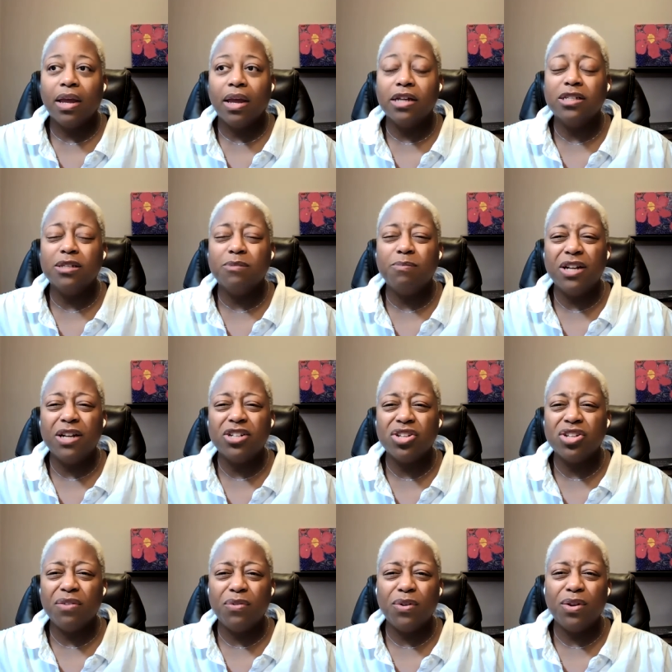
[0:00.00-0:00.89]

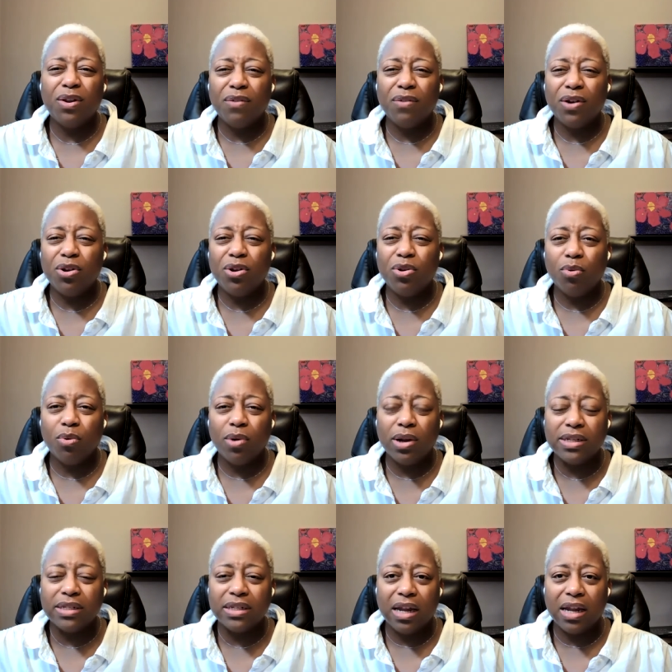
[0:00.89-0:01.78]
Especially if you live in a
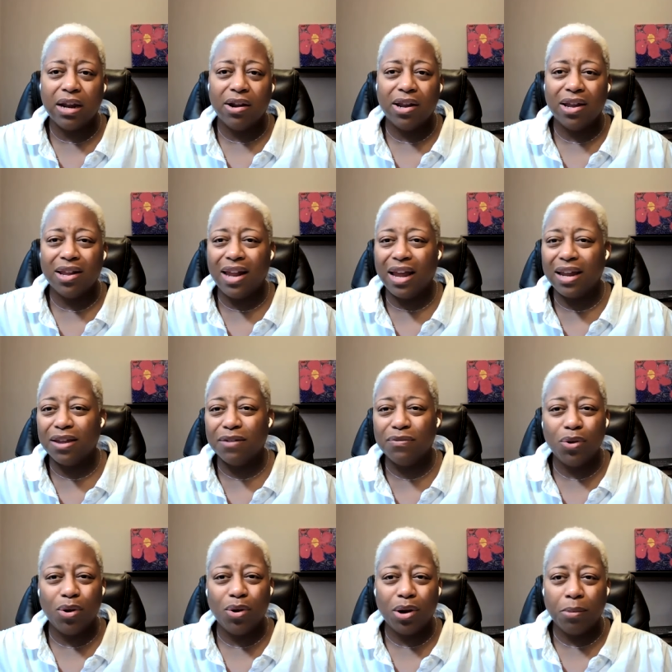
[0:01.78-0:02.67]
noisy area, like
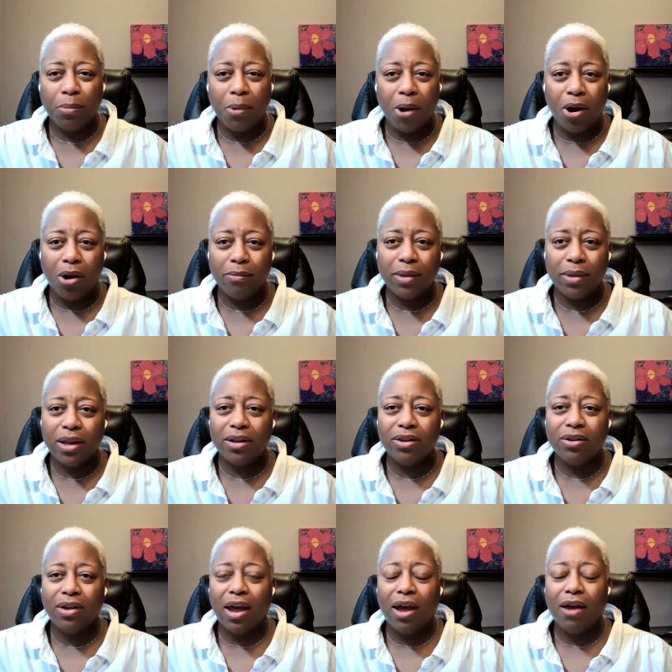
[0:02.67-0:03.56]
if you're in an apartment
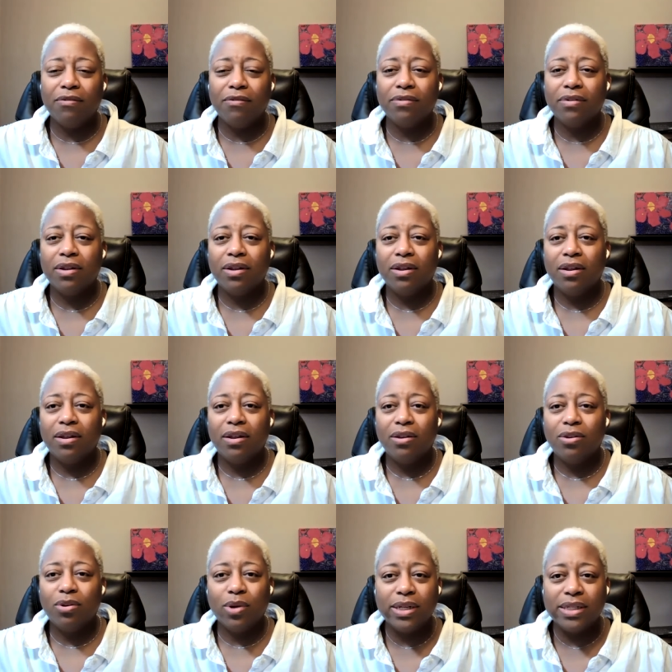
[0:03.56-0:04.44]
and you have
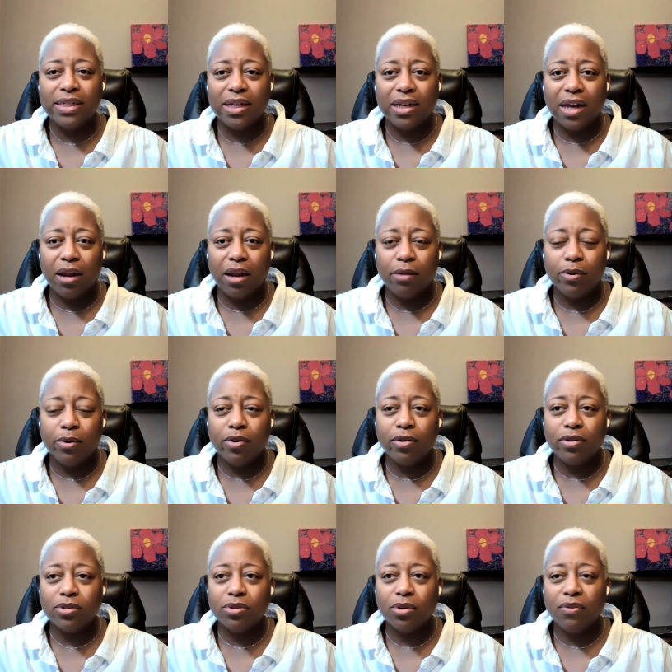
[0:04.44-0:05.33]
noisy
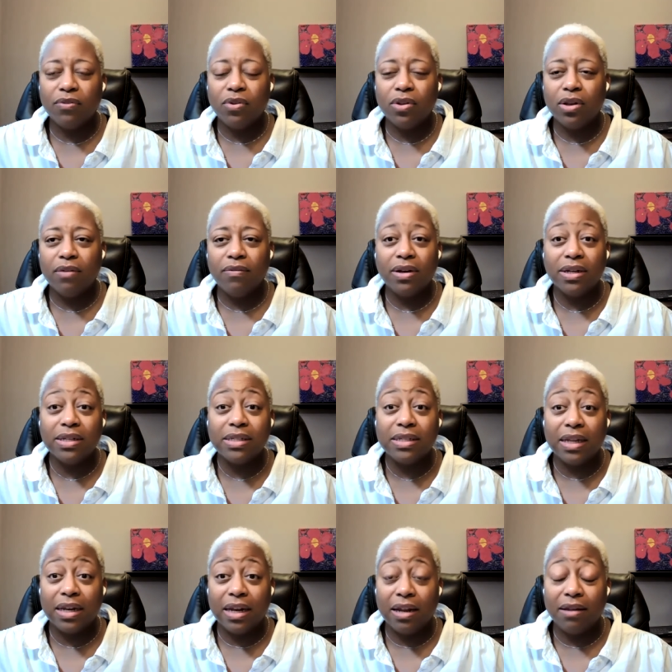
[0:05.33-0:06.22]
neighbors, or if you live in a
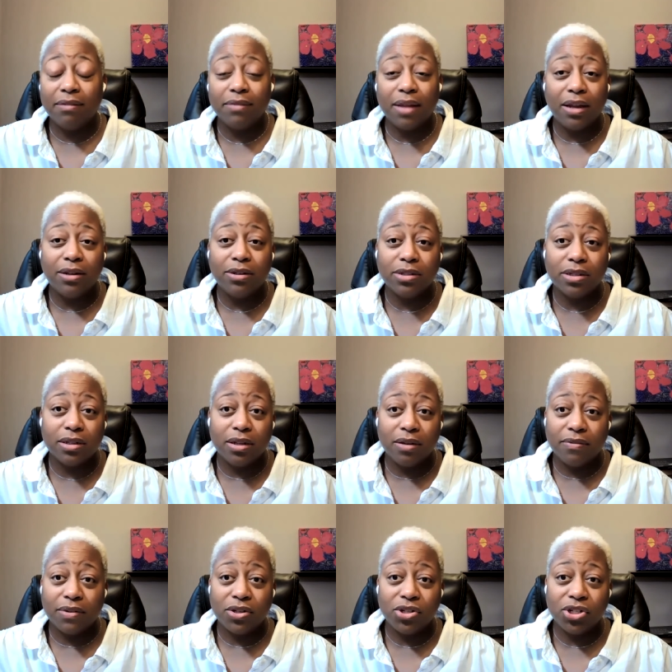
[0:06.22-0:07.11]
city. I used to
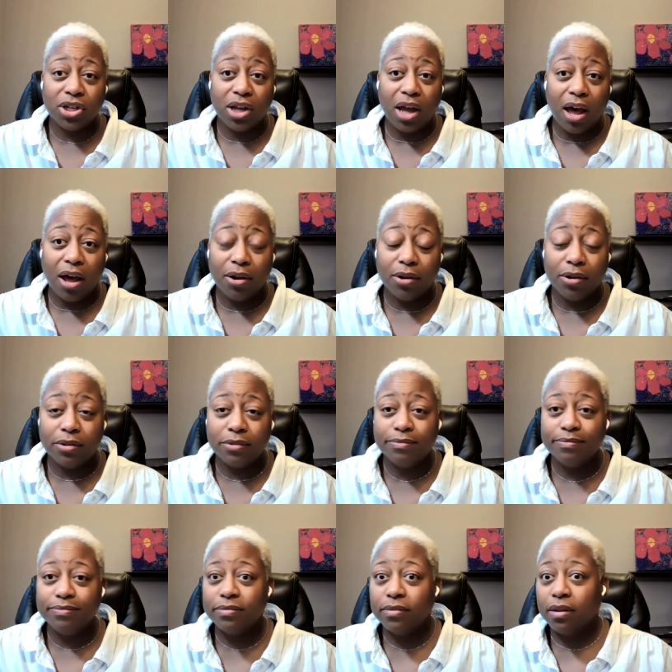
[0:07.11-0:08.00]
live in
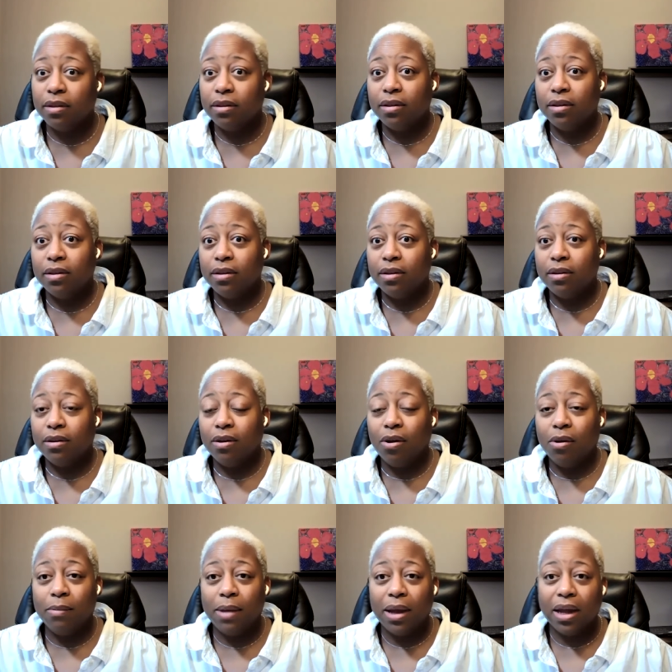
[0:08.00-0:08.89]
Chicago.
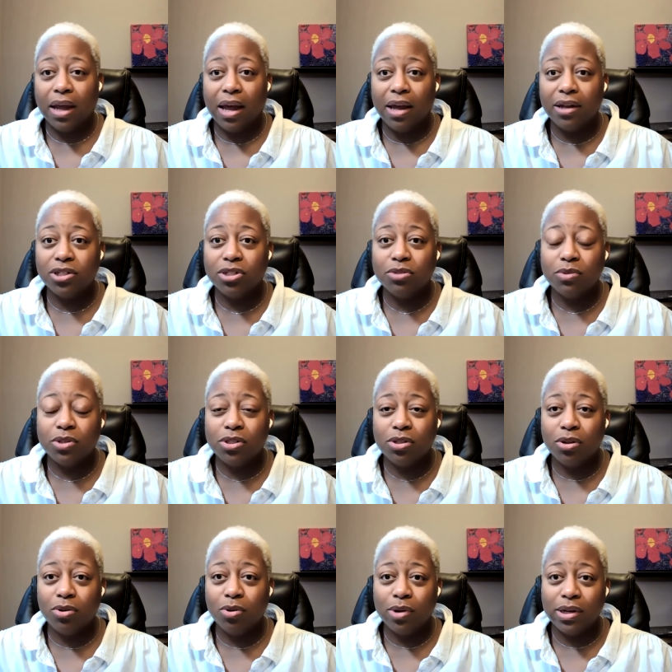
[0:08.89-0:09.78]
Oh my gosh, it was
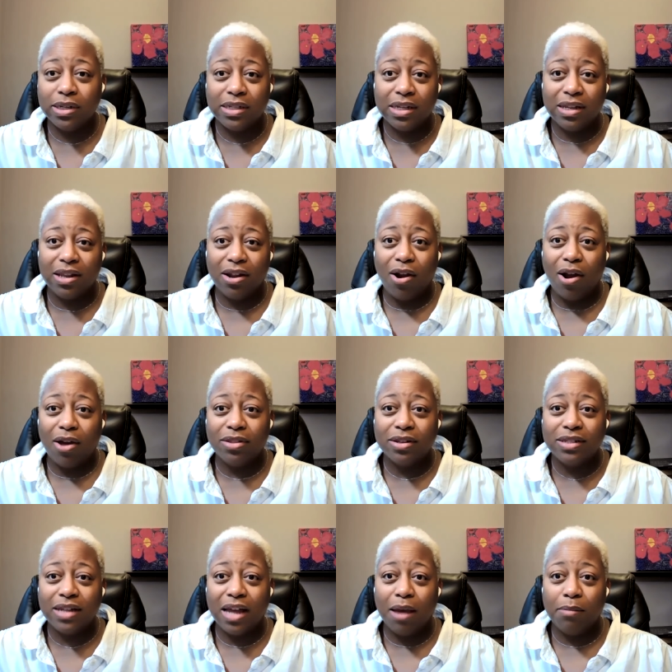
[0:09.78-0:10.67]
so noisy there all
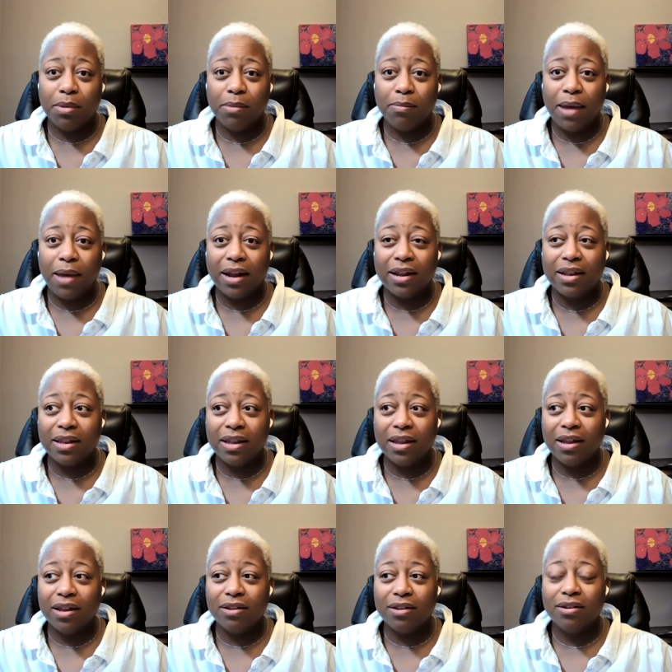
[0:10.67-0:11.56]
the time. And back
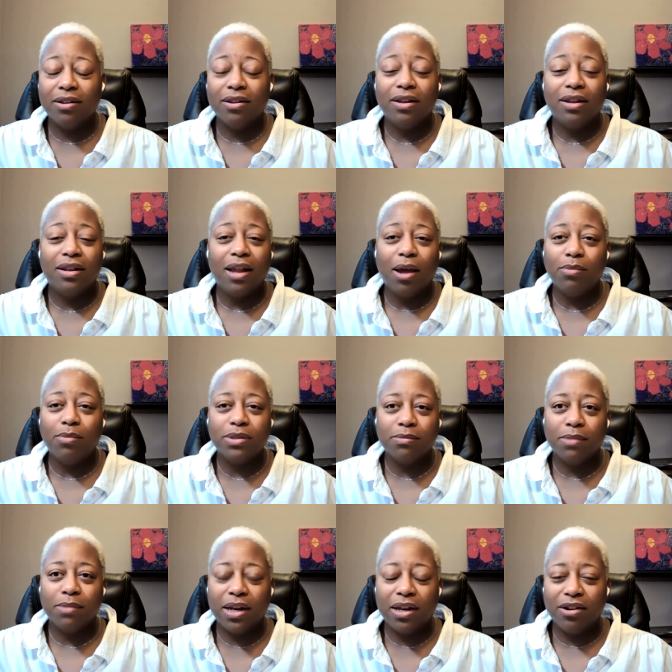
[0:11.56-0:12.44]
then, that
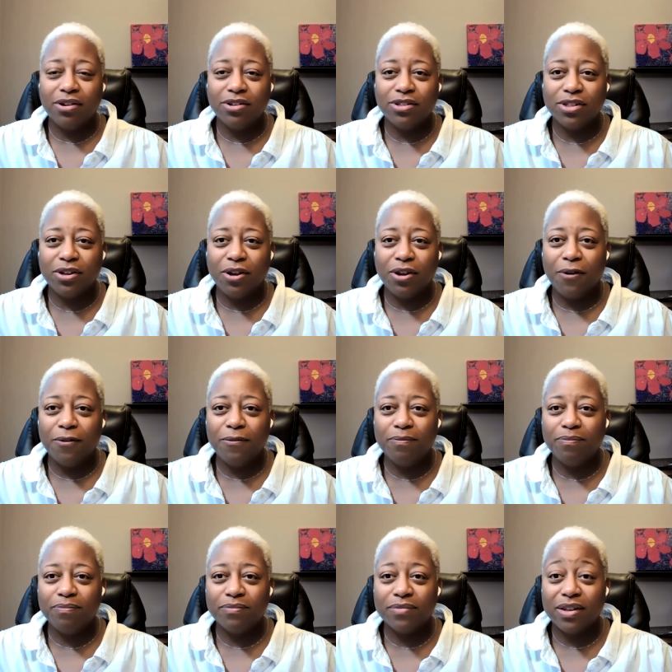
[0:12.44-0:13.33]
was many years
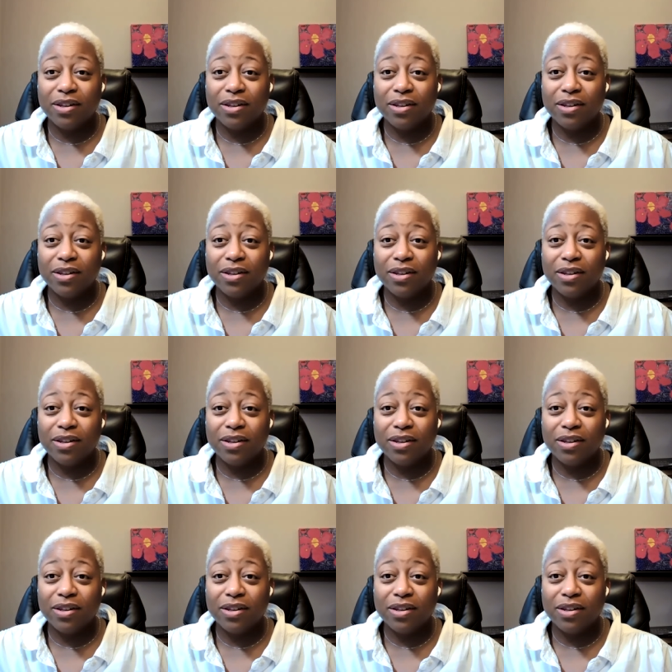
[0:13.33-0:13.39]
ago.